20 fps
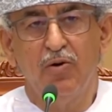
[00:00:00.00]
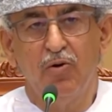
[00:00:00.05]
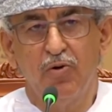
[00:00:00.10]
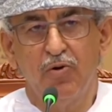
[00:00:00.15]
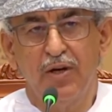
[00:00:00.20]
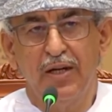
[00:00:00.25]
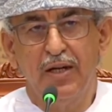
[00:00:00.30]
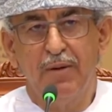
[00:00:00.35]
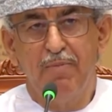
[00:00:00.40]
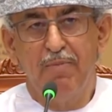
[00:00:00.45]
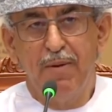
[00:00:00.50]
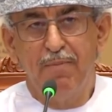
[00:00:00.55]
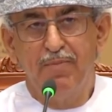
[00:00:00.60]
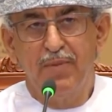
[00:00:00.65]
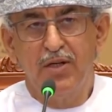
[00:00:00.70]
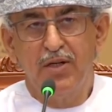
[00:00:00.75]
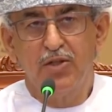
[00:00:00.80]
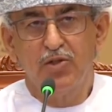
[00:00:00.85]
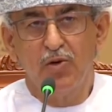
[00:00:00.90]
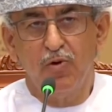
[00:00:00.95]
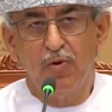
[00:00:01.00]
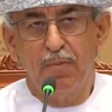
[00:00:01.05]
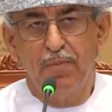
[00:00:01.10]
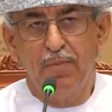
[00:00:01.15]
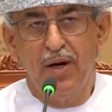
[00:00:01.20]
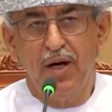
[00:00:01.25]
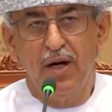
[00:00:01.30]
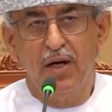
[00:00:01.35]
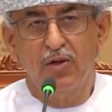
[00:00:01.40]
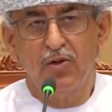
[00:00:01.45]
already members or
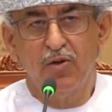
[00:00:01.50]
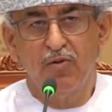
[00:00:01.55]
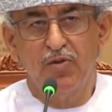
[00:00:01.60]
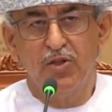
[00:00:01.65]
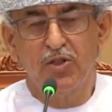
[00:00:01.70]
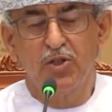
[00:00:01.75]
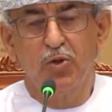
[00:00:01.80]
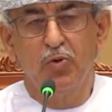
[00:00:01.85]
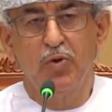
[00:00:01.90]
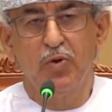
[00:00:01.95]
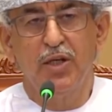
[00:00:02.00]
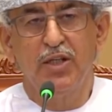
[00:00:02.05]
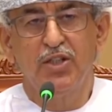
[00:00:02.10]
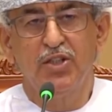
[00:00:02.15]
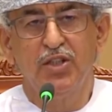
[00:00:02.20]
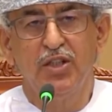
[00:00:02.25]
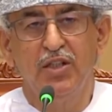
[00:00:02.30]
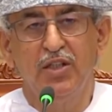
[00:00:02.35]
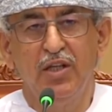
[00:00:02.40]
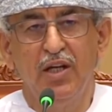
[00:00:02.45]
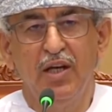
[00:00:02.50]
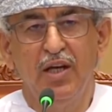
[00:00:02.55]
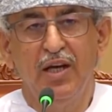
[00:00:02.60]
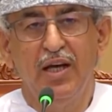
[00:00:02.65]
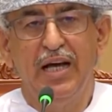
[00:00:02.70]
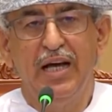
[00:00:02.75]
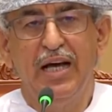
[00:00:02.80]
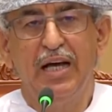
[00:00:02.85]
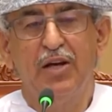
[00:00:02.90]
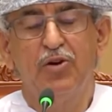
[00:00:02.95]
part of this coalition,
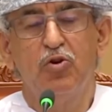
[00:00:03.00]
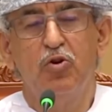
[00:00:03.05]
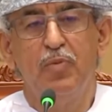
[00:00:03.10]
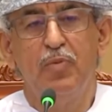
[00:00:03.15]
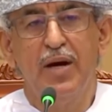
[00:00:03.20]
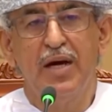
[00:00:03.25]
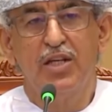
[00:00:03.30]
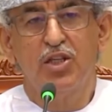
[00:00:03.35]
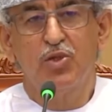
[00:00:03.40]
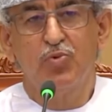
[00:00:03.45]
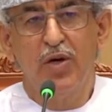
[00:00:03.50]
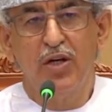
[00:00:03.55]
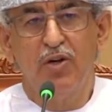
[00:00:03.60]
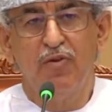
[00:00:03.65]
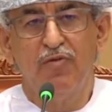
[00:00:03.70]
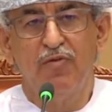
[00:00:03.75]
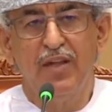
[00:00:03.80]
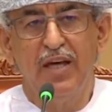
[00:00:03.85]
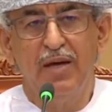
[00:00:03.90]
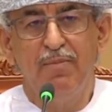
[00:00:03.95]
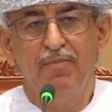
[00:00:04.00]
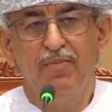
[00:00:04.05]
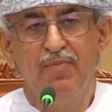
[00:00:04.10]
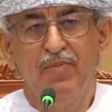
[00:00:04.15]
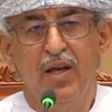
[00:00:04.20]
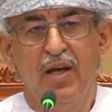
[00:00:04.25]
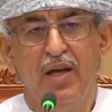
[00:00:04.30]
and Oman is one of them.